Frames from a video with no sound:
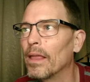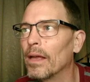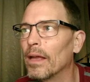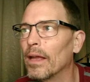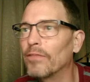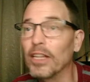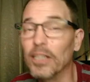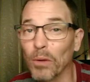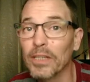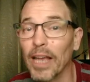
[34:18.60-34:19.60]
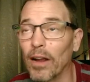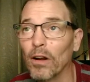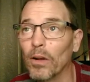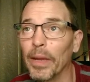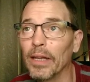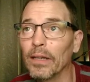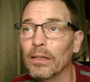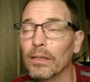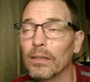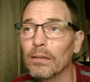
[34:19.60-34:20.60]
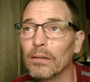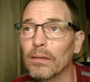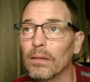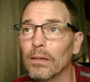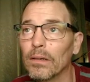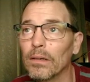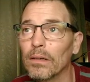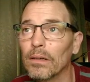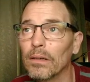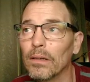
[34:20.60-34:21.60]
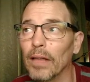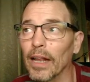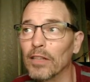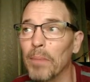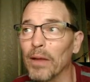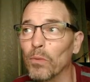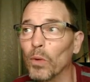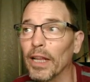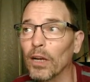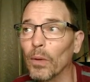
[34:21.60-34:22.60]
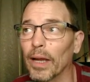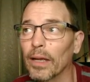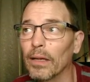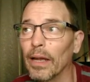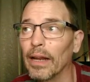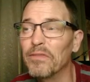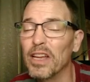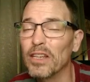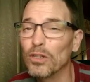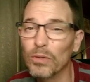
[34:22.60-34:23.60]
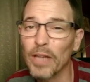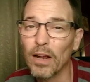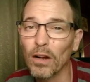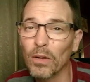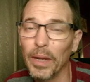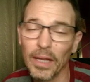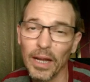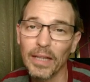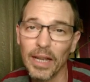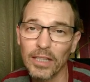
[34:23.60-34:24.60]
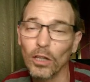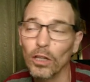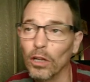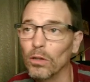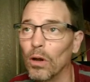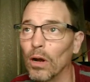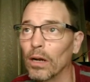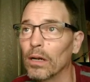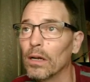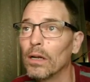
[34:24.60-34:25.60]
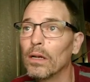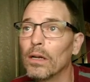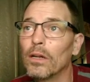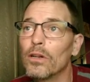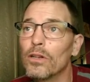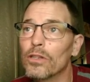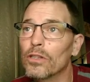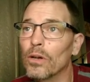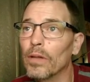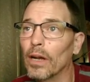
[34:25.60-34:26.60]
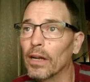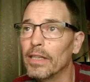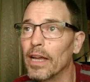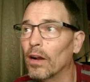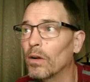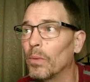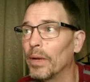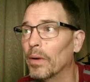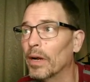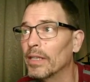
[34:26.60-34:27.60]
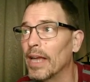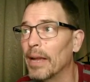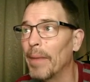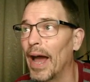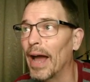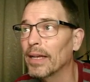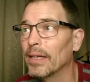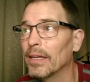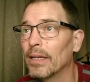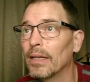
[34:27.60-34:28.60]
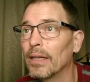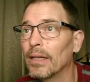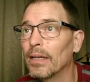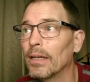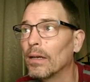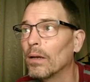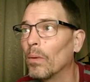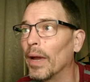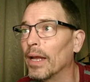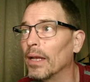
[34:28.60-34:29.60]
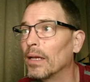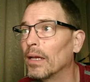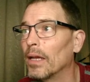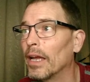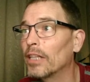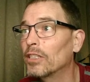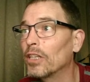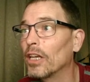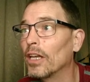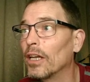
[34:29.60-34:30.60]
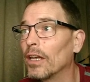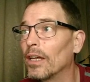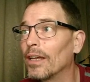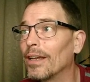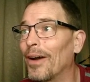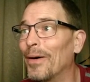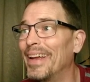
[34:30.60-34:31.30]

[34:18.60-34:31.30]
if they don't take our queen, then it's mate really quick. And if they do take our queen, then it takes a little longer. So they're going to take our queen. We're going to take back. Wait, it's... Oh,